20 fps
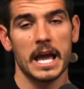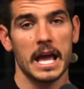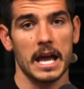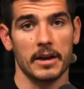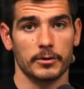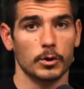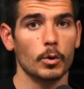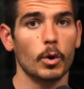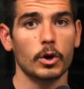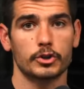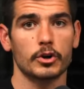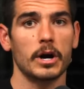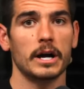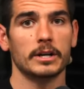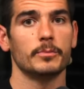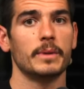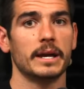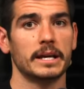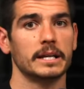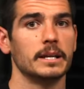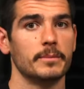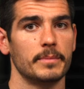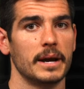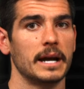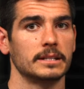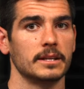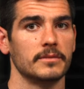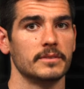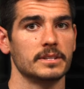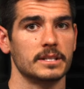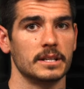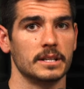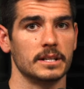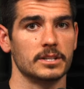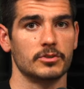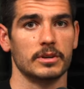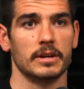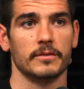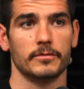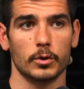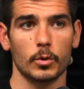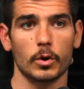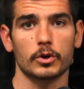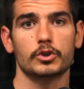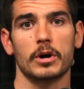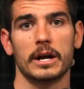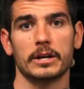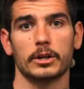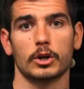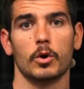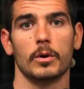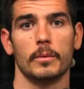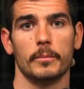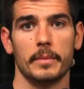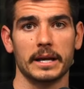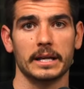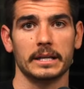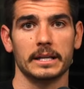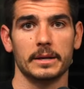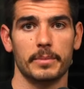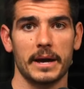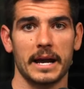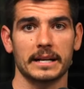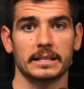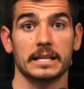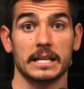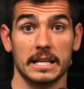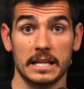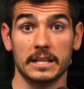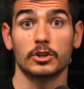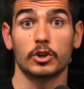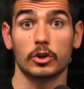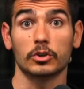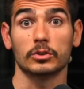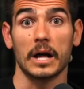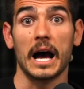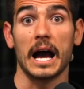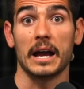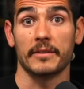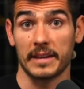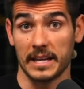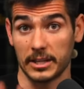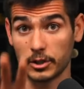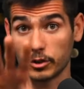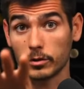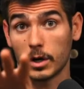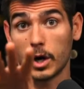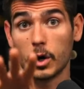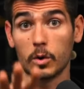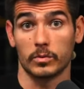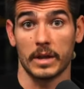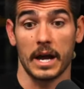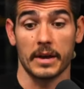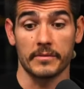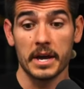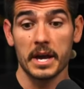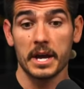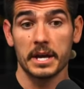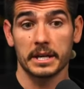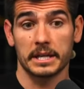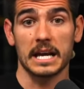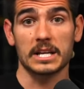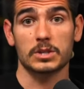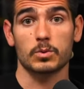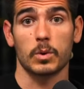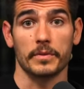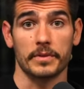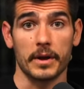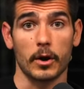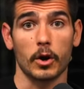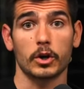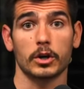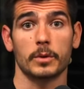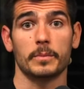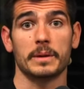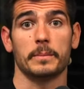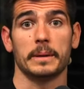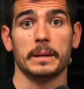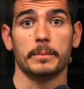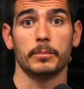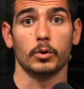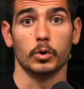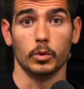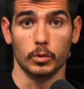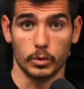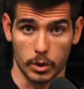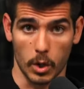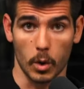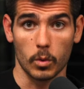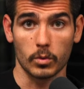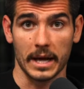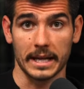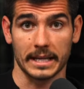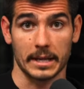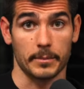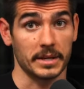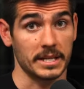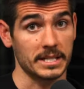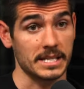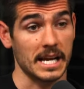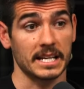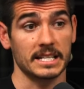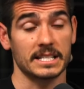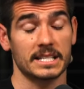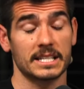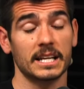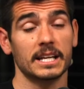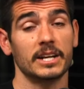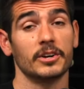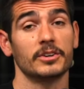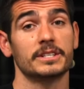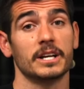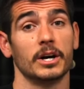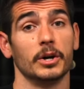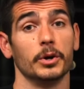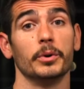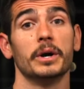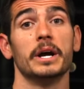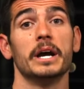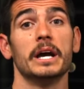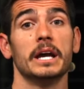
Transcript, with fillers: If you are trying to make an impact in this industry, if you are trying to go and make an impact in your life, in your own life, guess what? There are going to be people who don't like it because I can sit here and tell you,